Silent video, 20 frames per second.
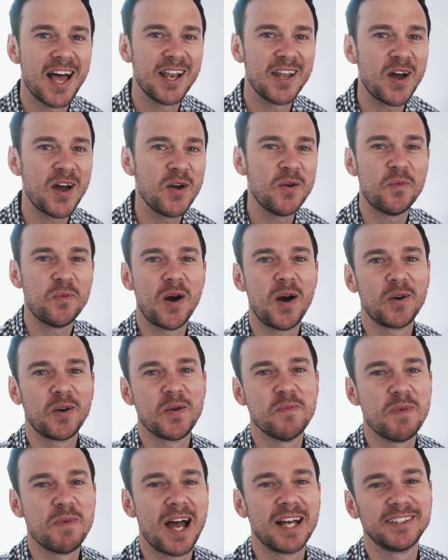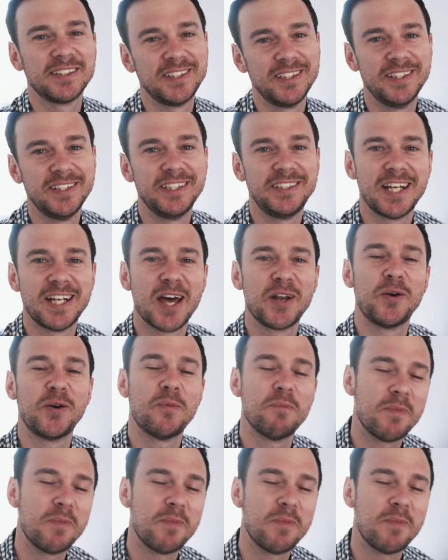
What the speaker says: Hello and welcome back to the channel.